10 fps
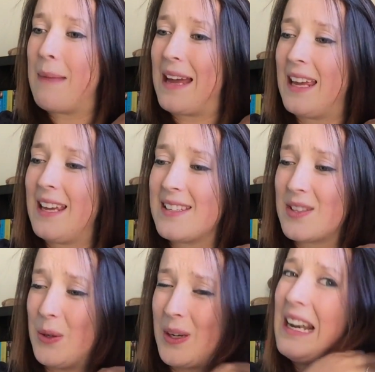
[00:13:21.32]
my hair's
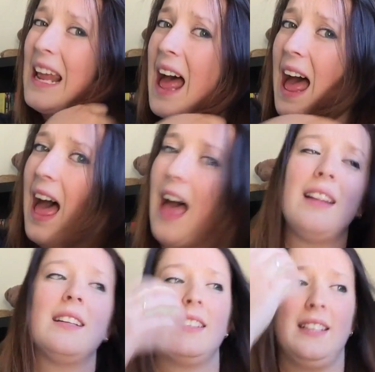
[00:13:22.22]
caught in it.
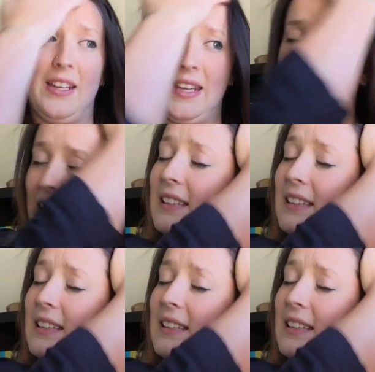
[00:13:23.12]
Okay.